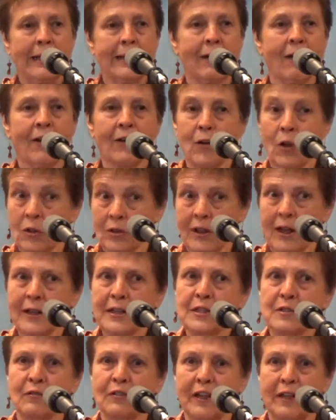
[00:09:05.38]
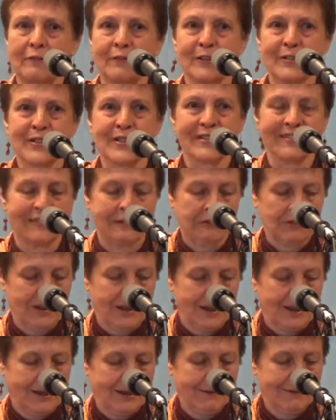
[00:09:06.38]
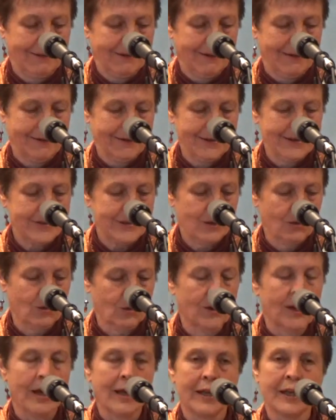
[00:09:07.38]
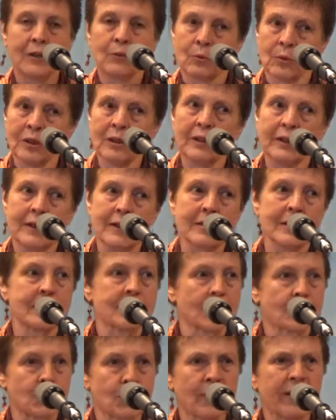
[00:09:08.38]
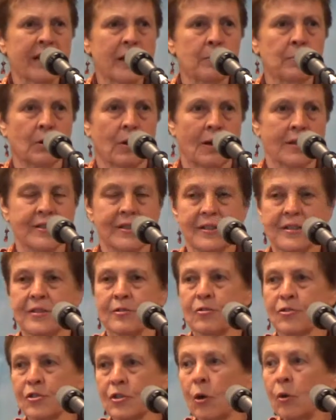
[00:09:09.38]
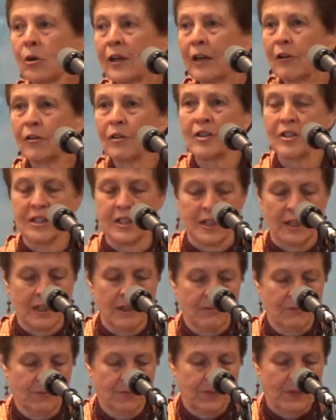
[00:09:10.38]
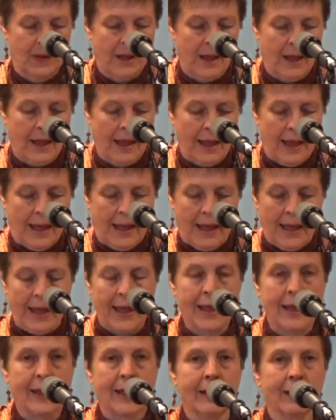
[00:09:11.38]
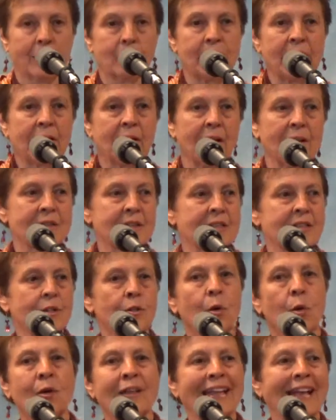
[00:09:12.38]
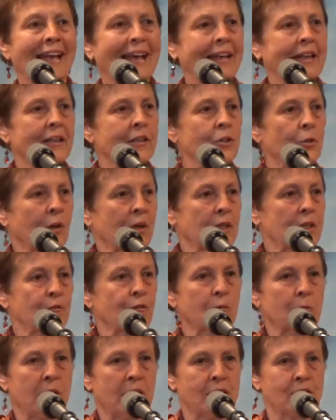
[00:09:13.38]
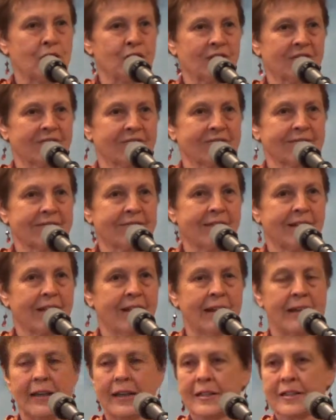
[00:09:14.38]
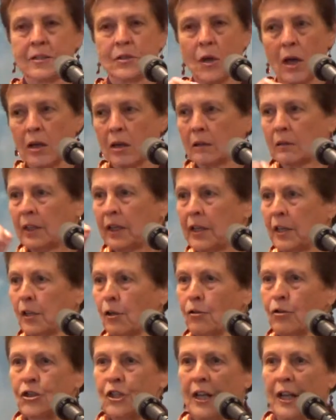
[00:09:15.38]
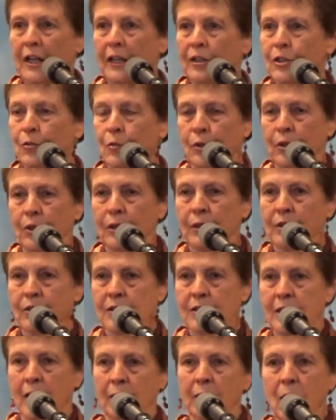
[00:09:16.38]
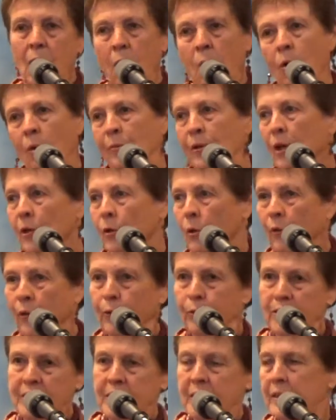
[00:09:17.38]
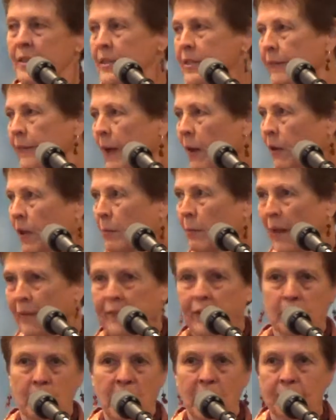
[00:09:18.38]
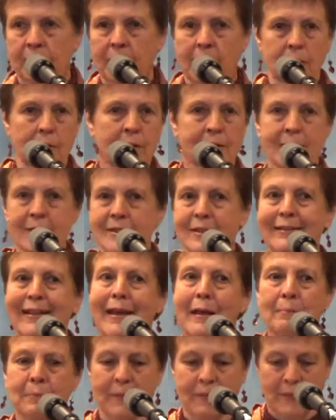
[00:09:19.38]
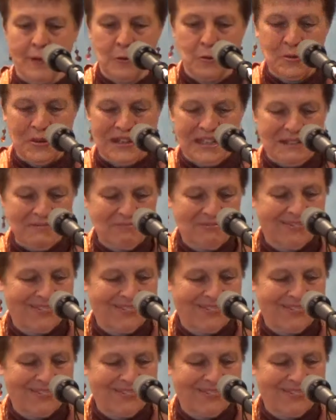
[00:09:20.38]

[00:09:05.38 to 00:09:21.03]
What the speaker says: all kinds of levels. Okay, so it really is a tricky process. There's no guarantee, because it's an organic transformation. It's not a linear change where you can just kind of, oh, I'm going to go in the chrysalis and then I'll come out the butterfly. It doesn't happen that way.